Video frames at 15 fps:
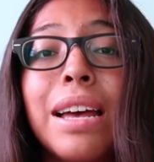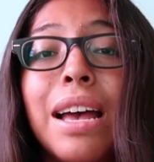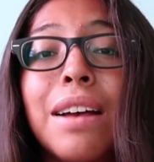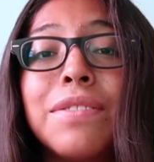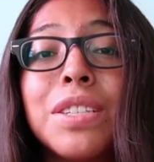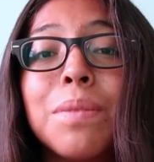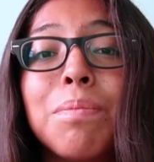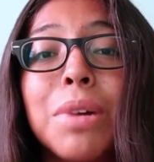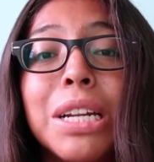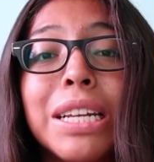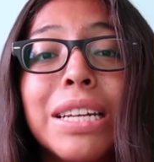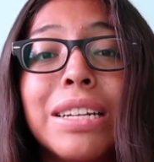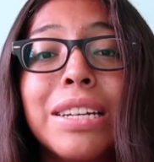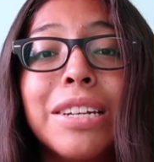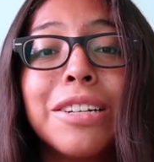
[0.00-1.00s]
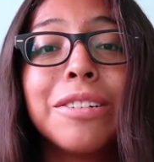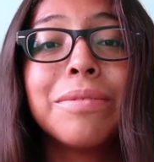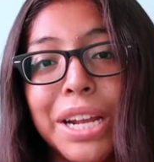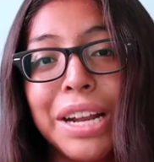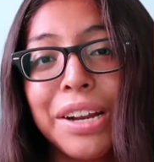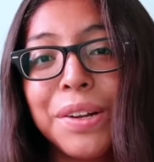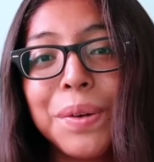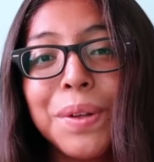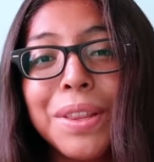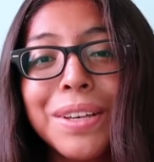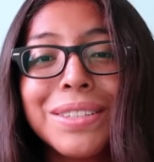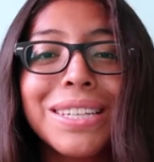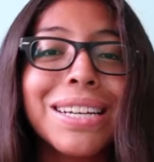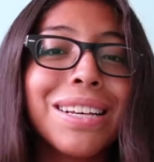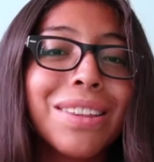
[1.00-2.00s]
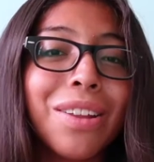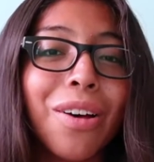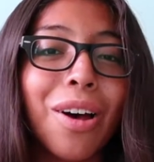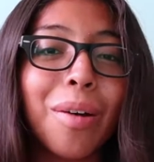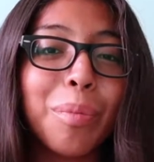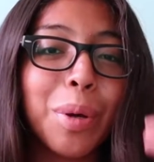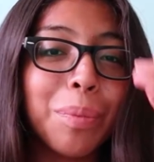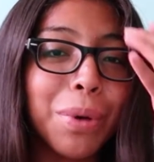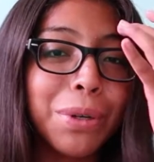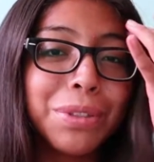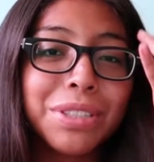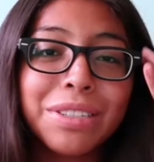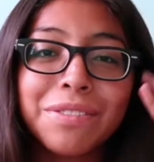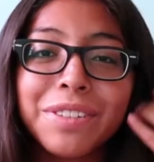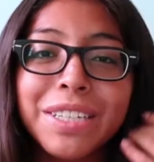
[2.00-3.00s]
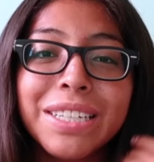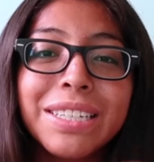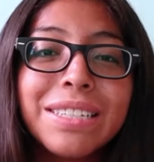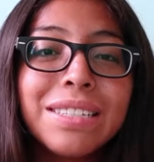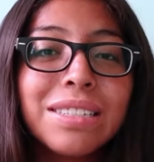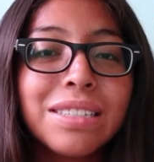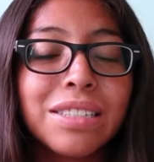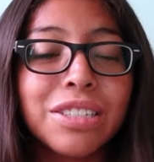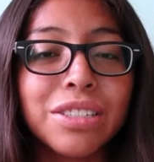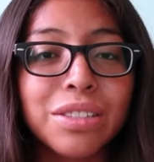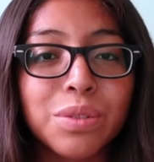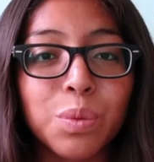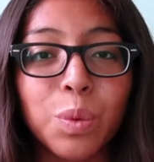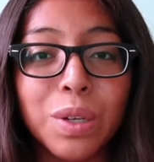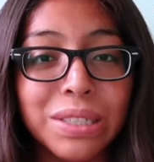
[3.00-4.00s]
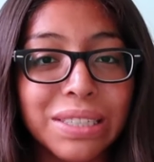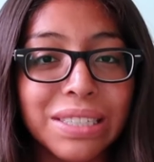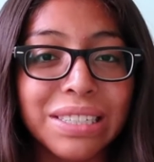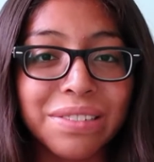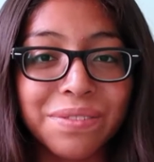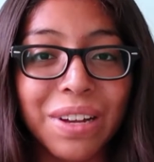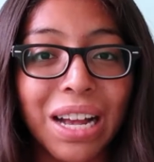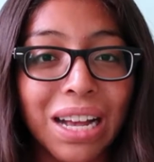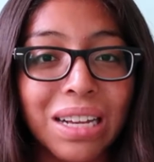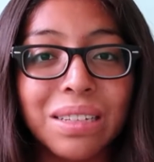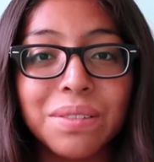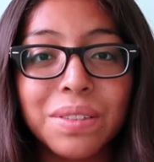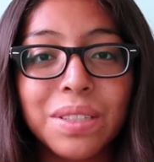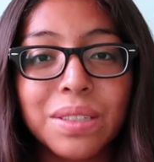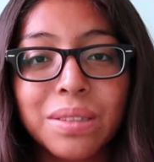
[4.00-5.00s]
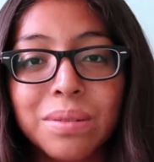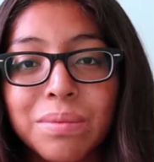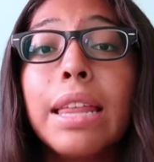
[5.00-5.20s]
I have some money in here, and I know it looks like a lot, but most of it is just 1s and 5s.